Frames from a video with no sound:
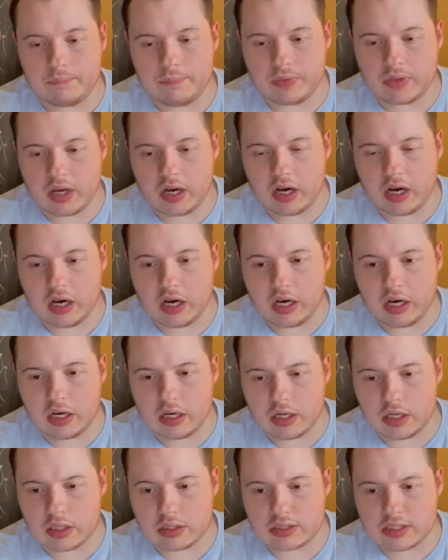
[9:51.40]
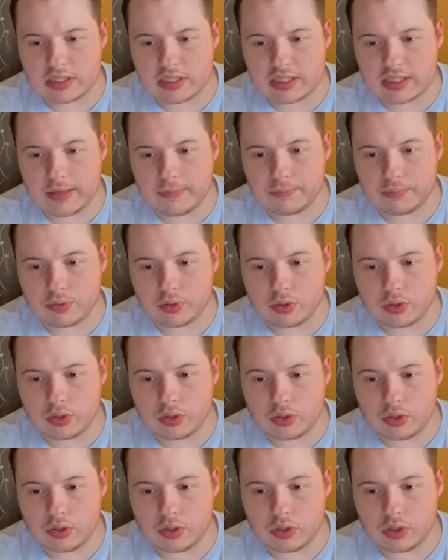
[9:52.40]

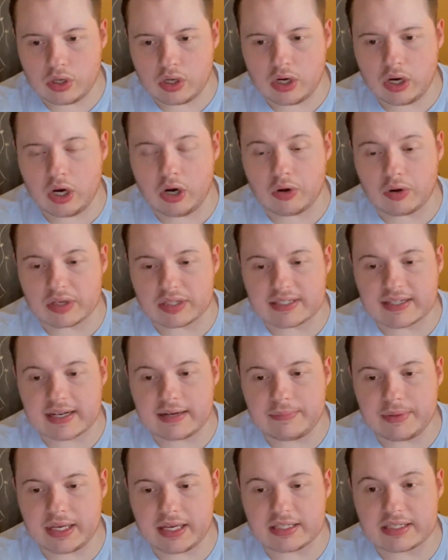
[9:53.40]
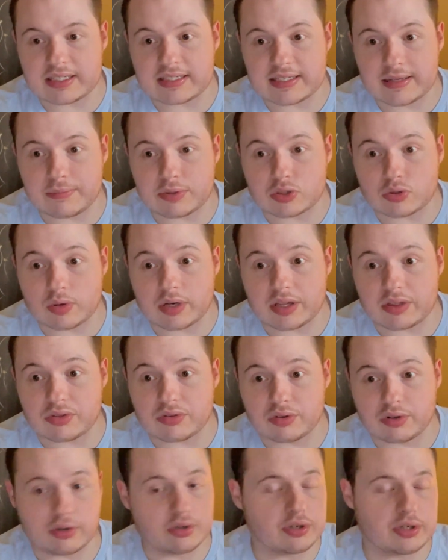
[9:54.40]
December. Oh, it's going to be a December
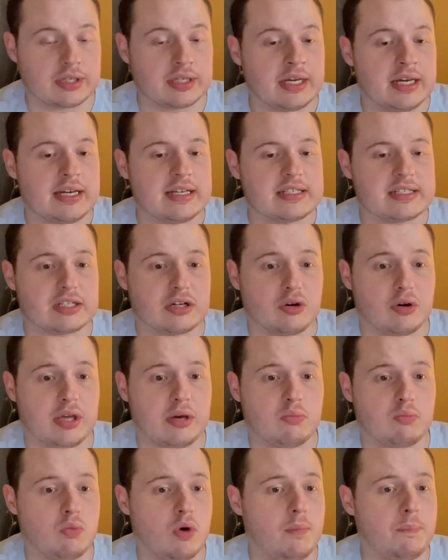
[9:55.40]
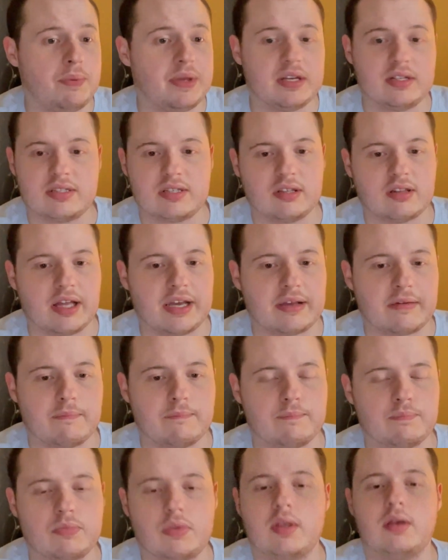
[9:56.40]
23rd. So it won't be until like
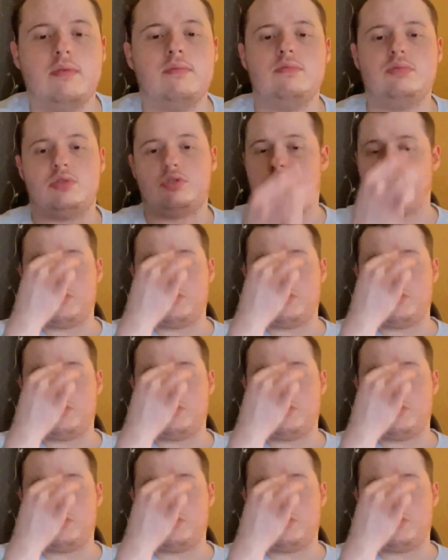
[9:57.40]
2